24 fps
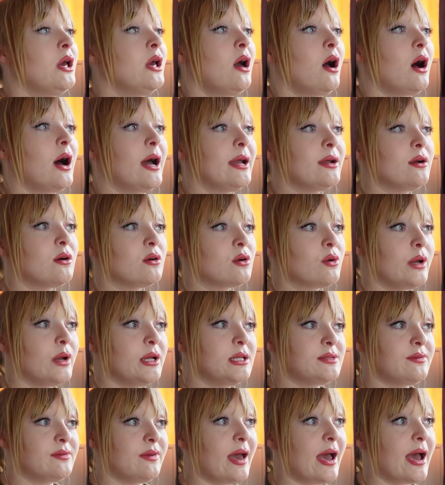I got
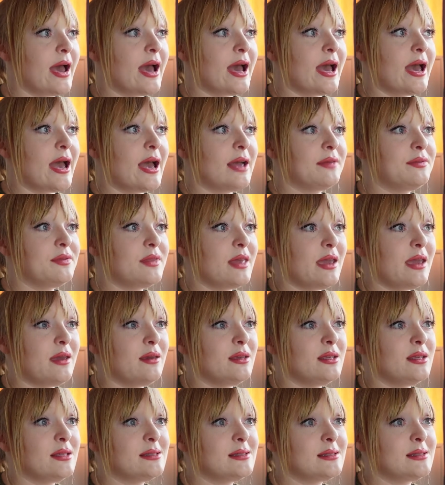quotes for hair and
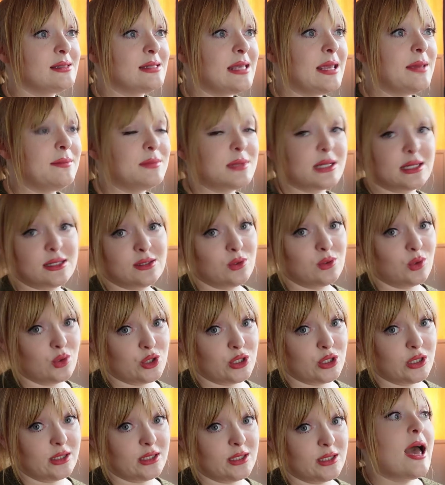they seemed
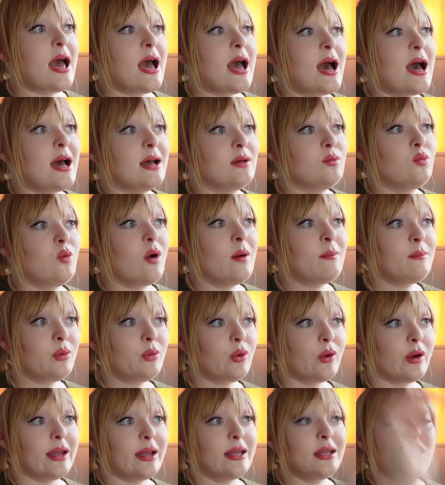extortionate. At one
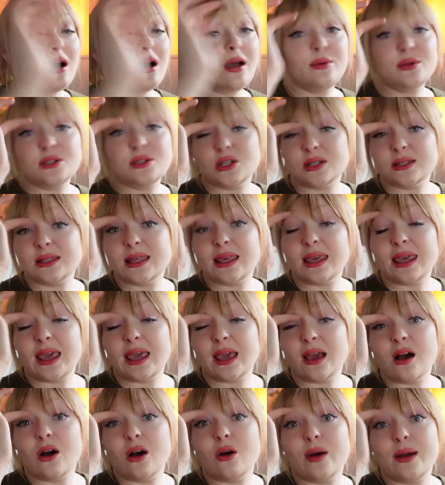point I was just
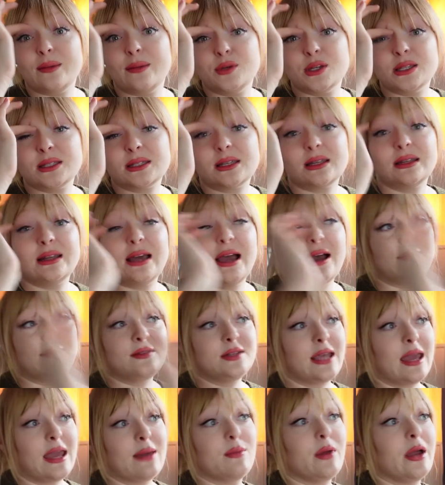thinking, oh, I'm just going to have to
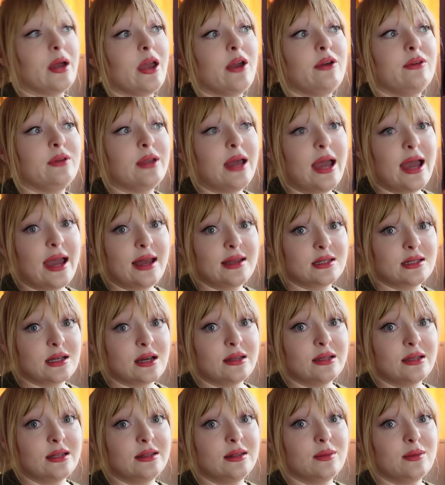get my own hair
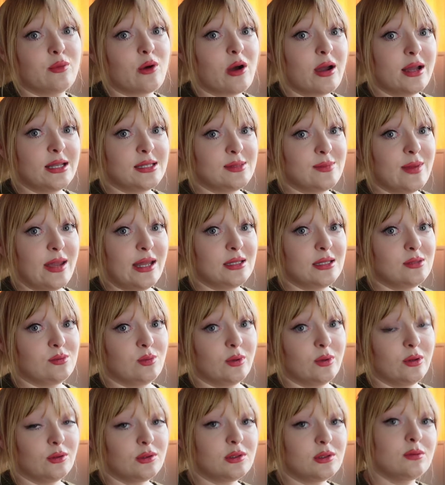done and the bridesmaids
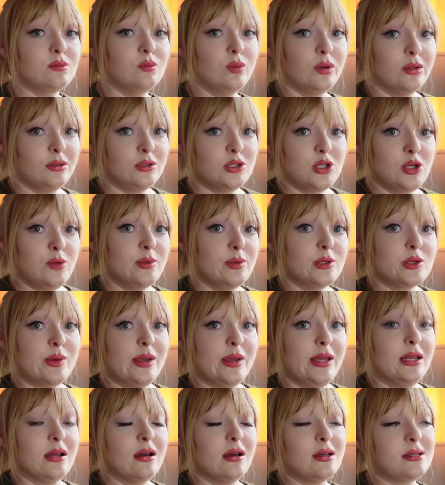will do
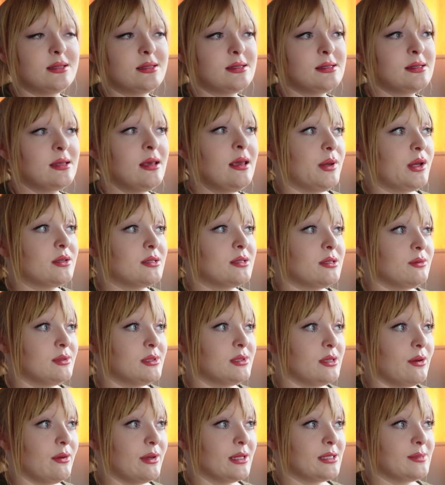between us, because it was
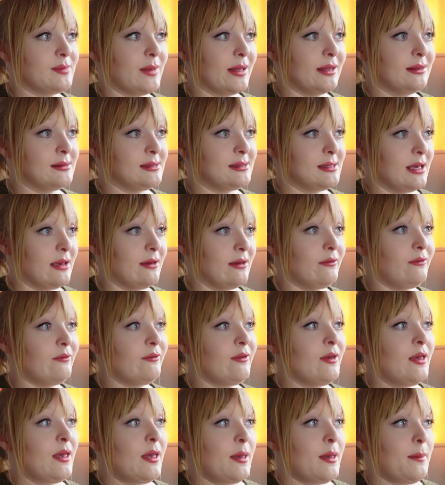so expensive.
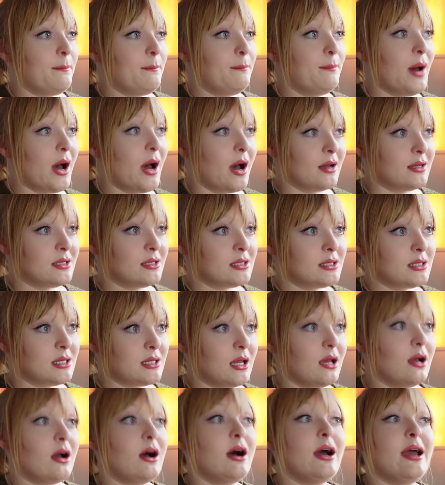But
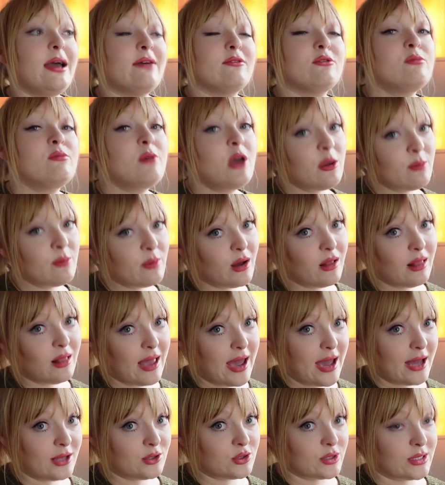I have a mobile
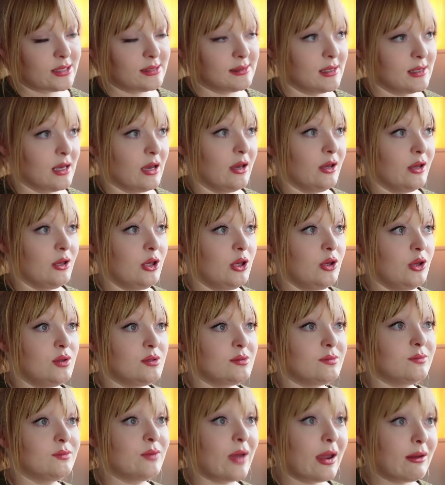hairdresser who's
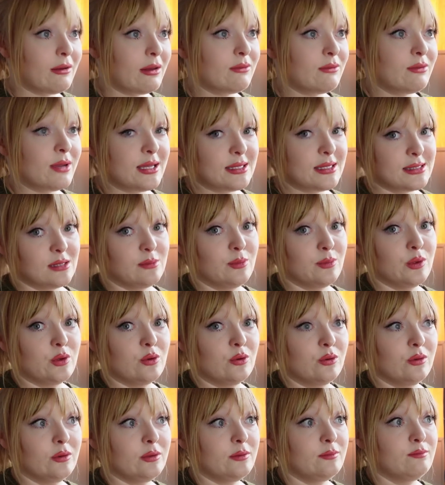very
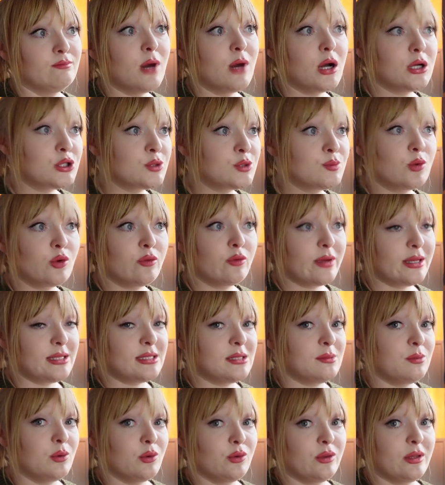reasonable, much more
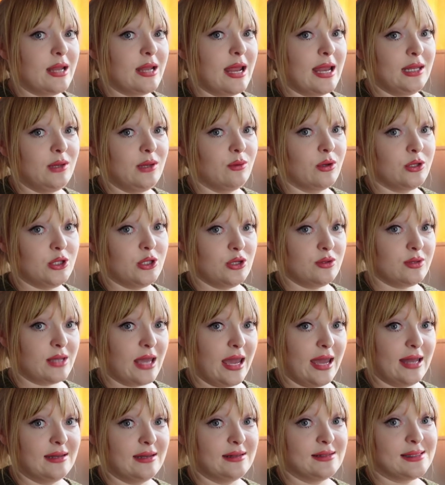reasonable than anyone you'd
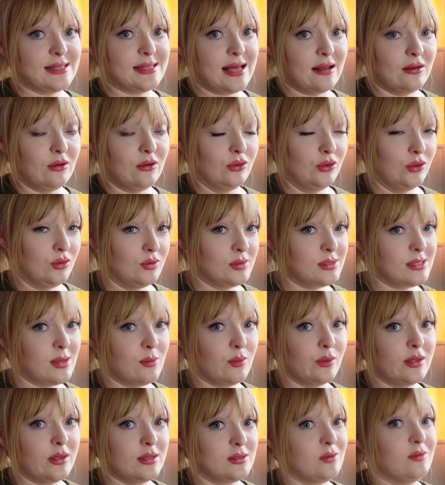get in a salon or
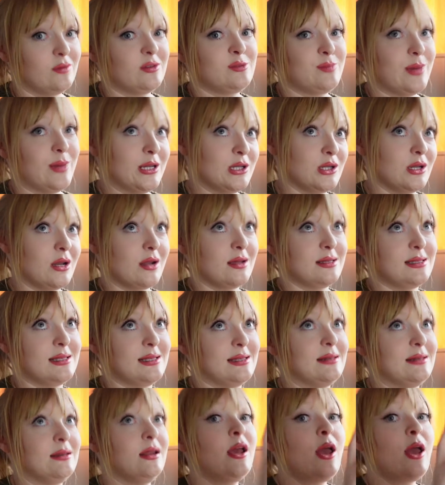someone that sort of specialises in